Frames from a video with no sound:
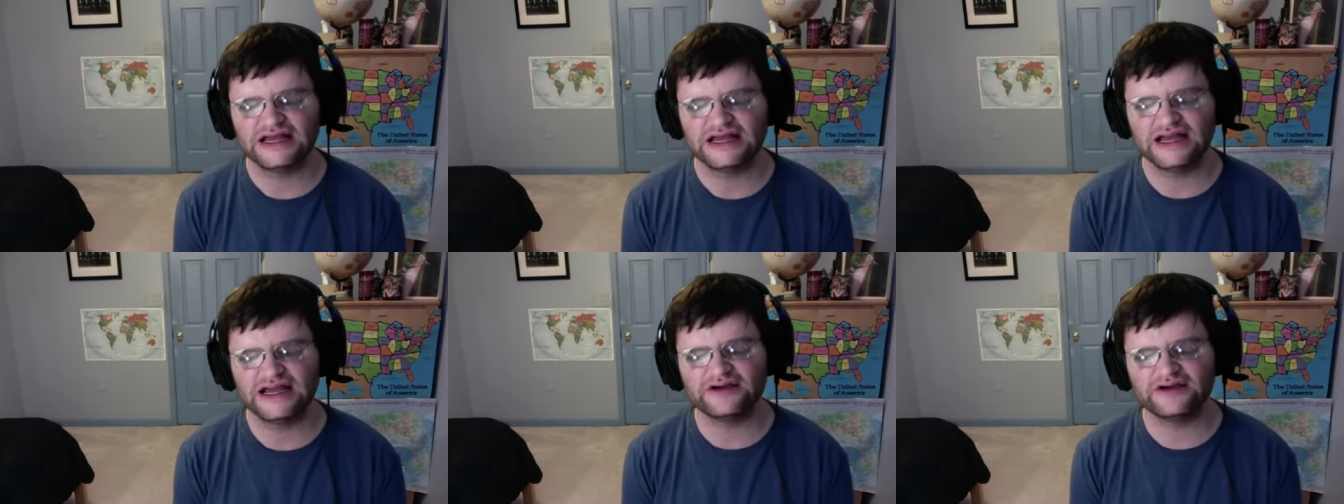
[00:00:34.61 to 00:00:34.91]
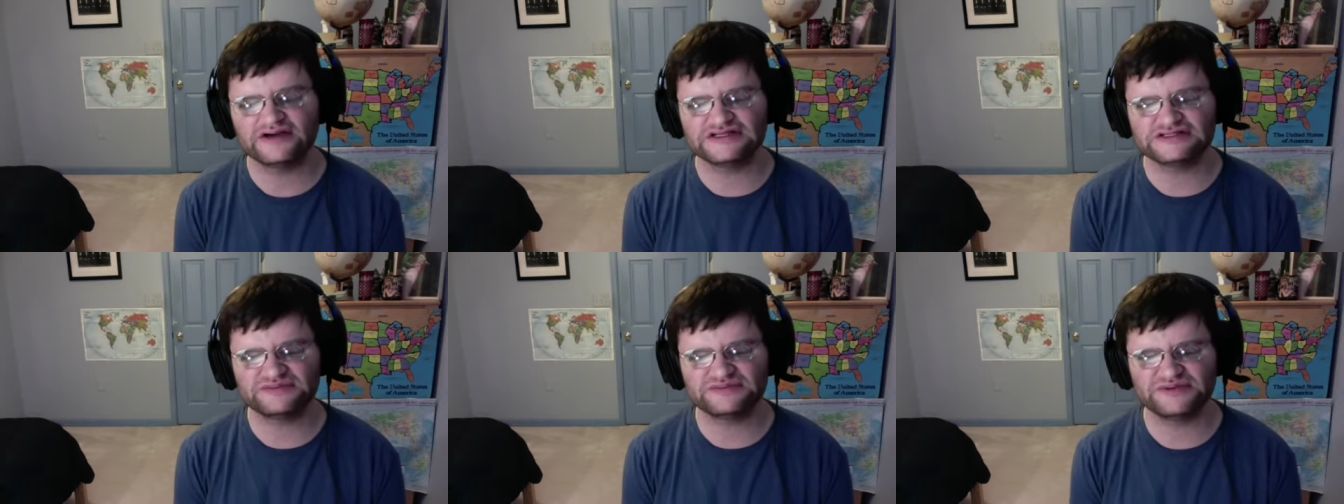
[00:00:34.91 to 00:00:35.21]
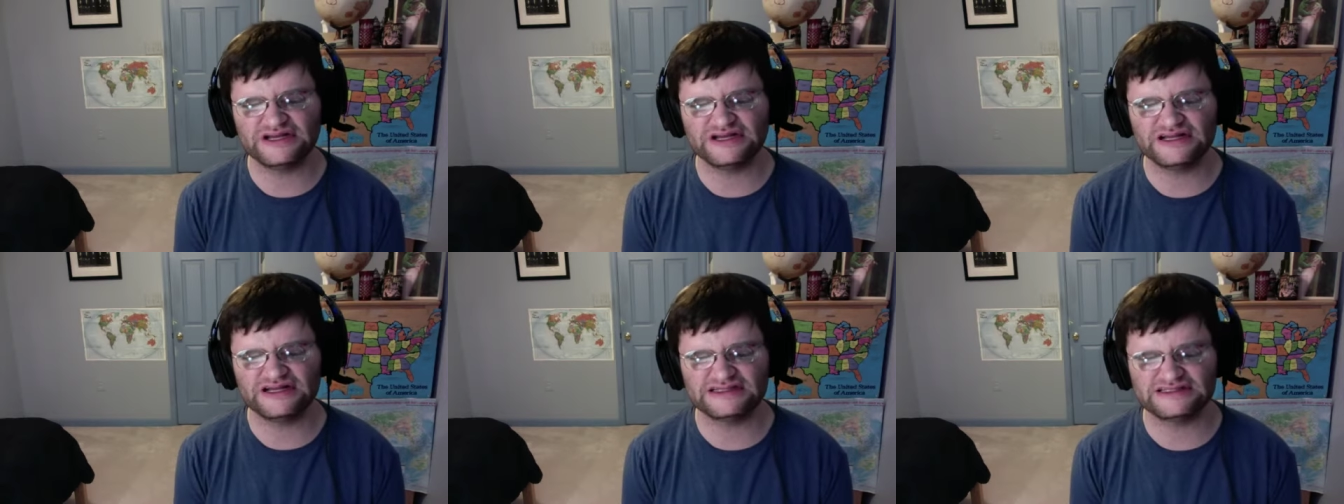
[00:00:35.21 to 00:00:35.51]
Aaron's
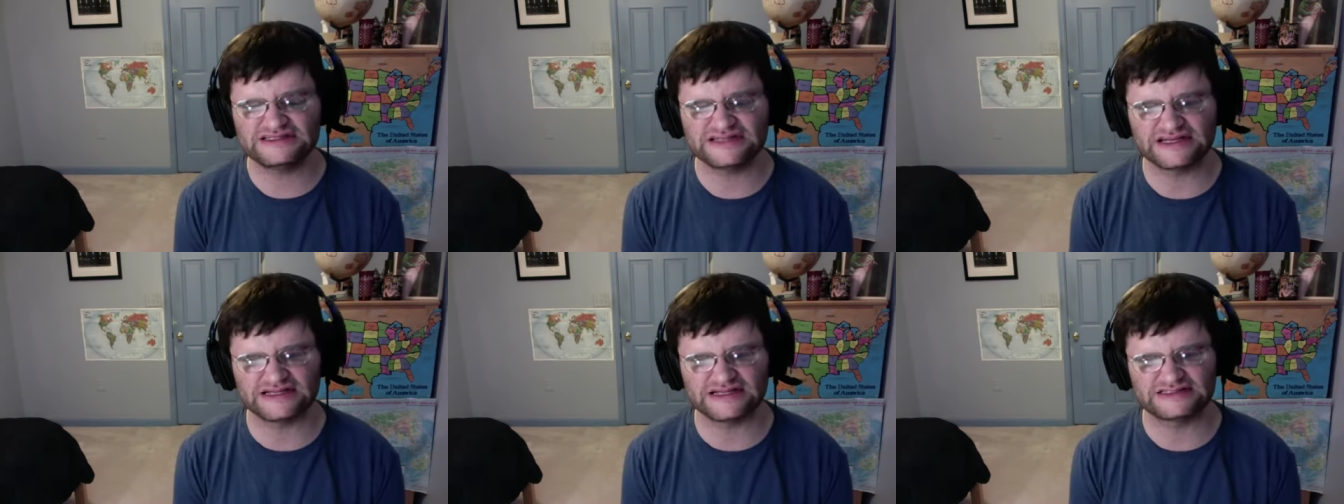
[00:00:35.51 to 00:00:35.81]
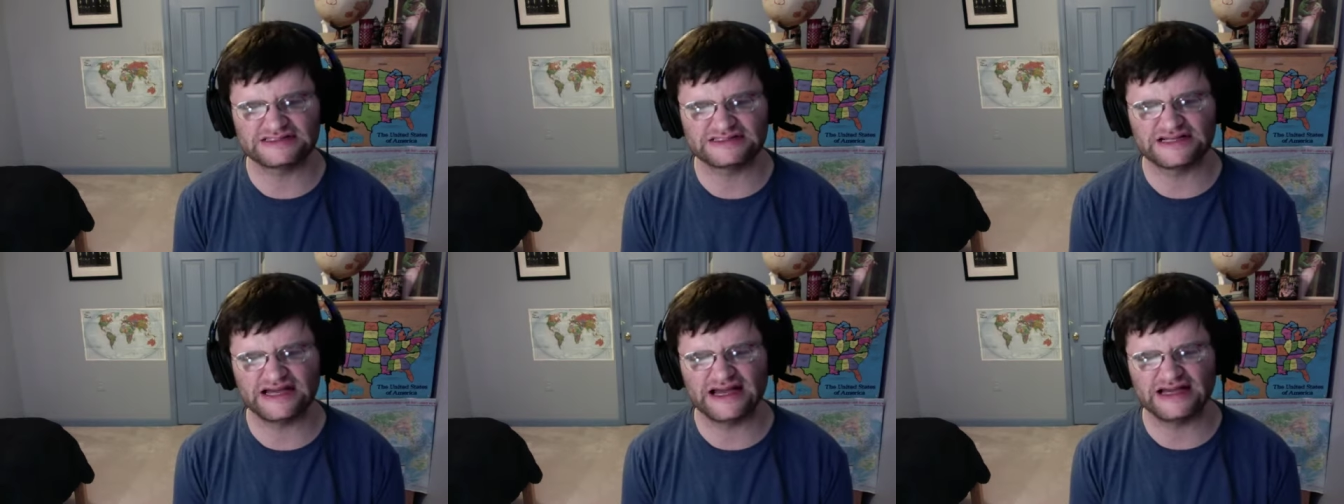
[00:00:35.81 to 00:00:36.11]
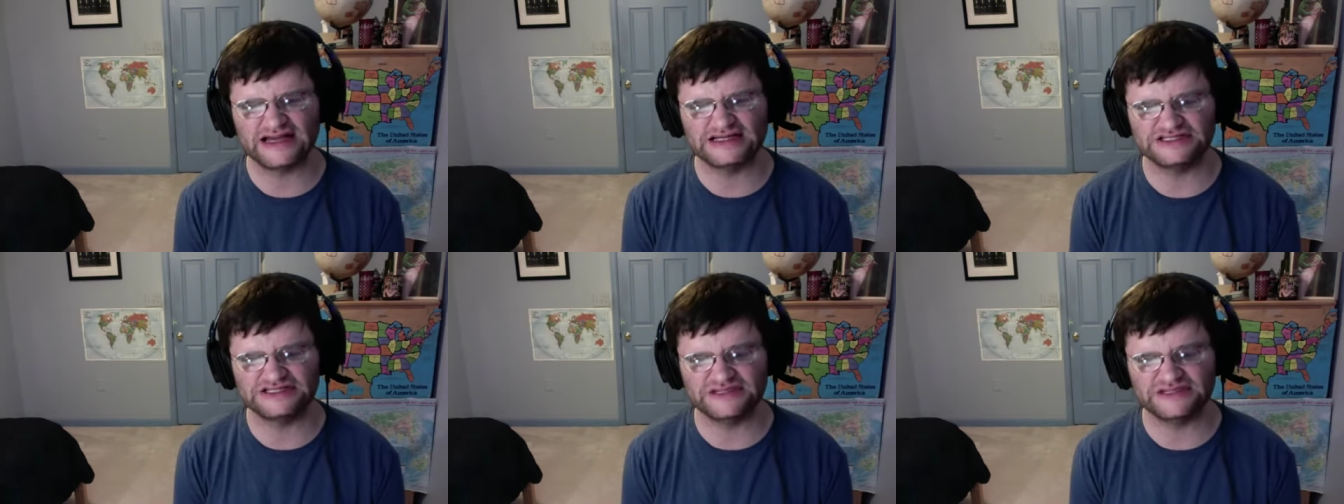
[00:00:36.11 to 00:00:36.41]
opinion six
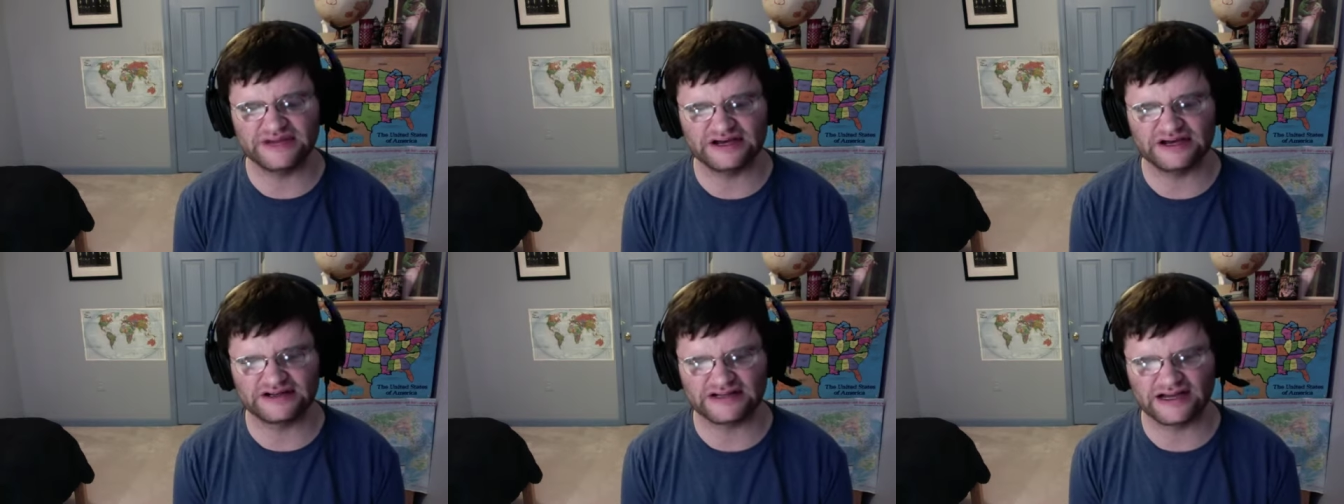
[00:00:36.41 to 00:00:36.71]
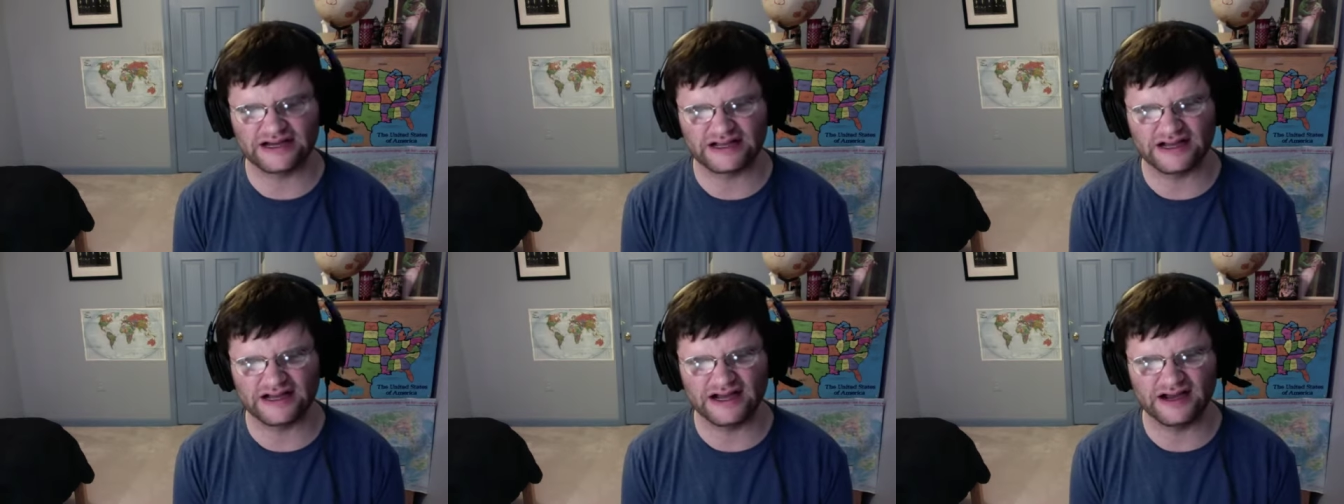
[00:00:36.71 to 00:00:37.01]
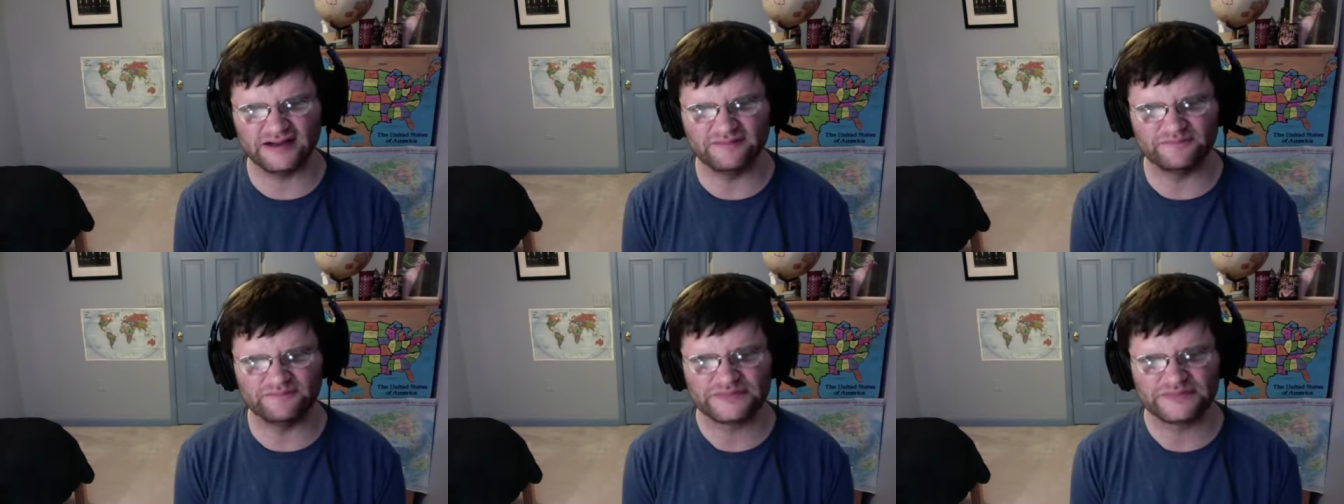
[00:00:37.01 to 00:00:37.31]
at
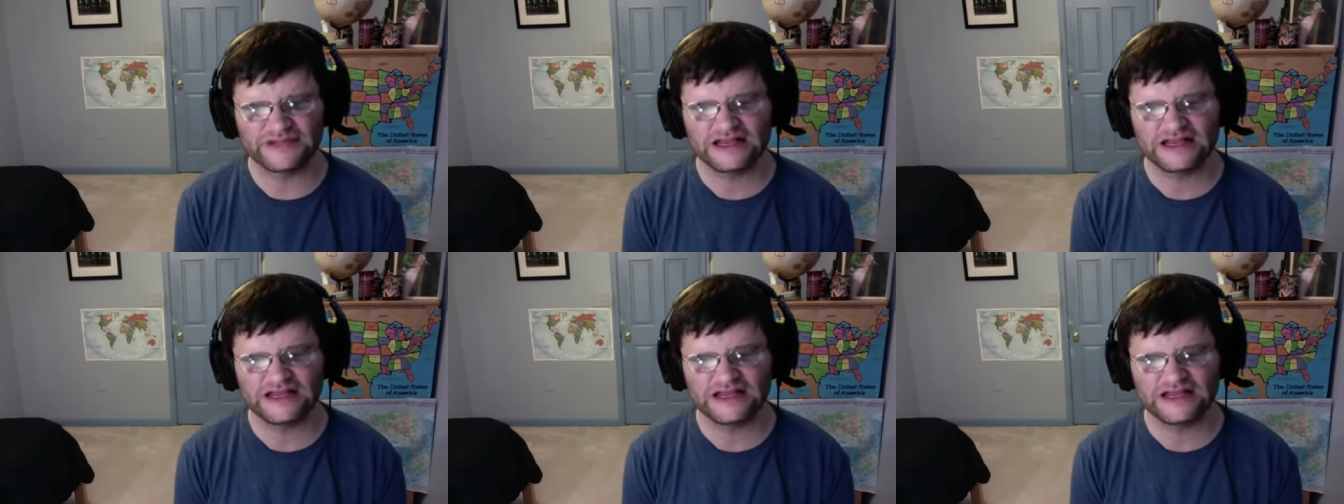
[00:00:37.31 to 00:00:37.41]
gmail.com.